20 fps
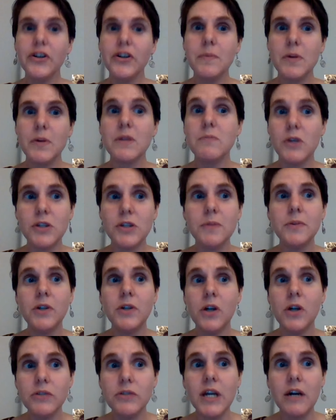book multiple
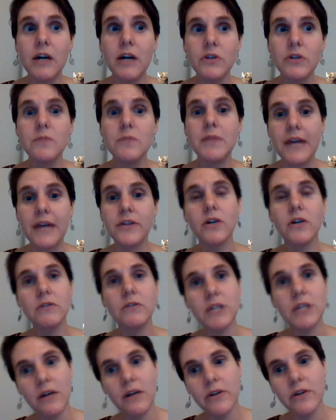hotel rooms at the
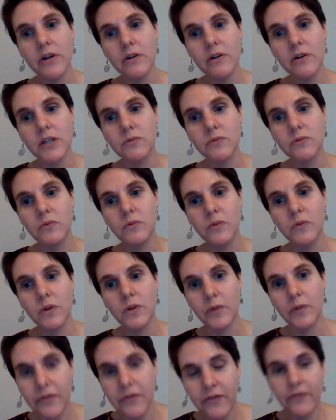hotel, though, because
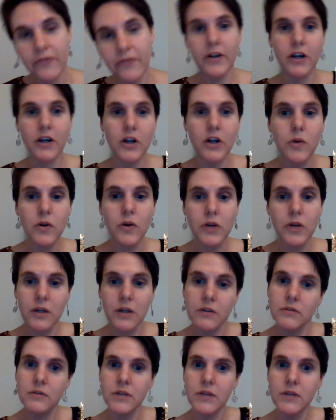if we fill our quota,
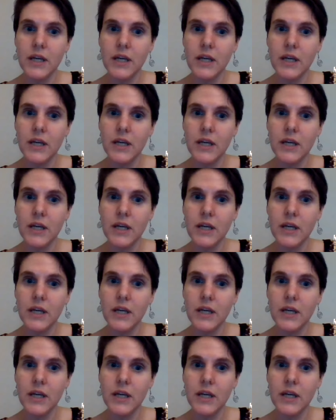it